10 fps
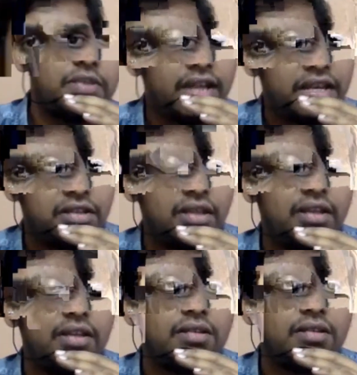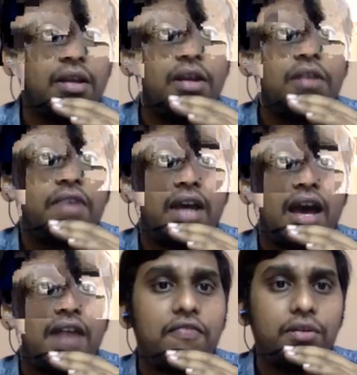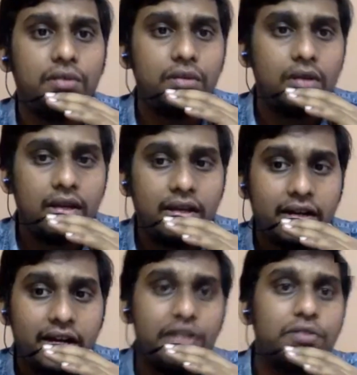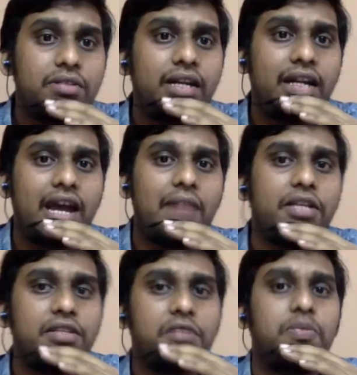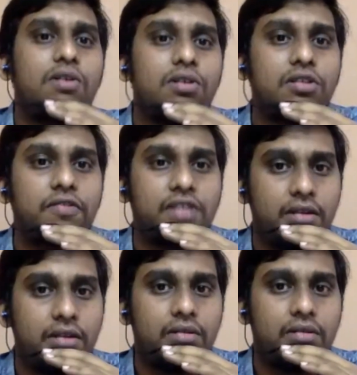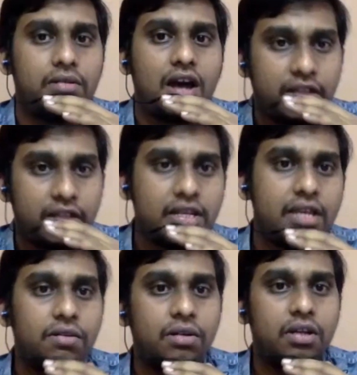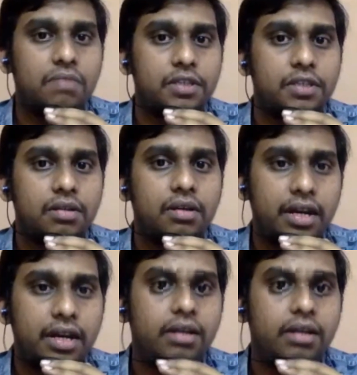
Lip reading: The next thing is we have to reduce the damages because of cyclone after the cyclone comes, right?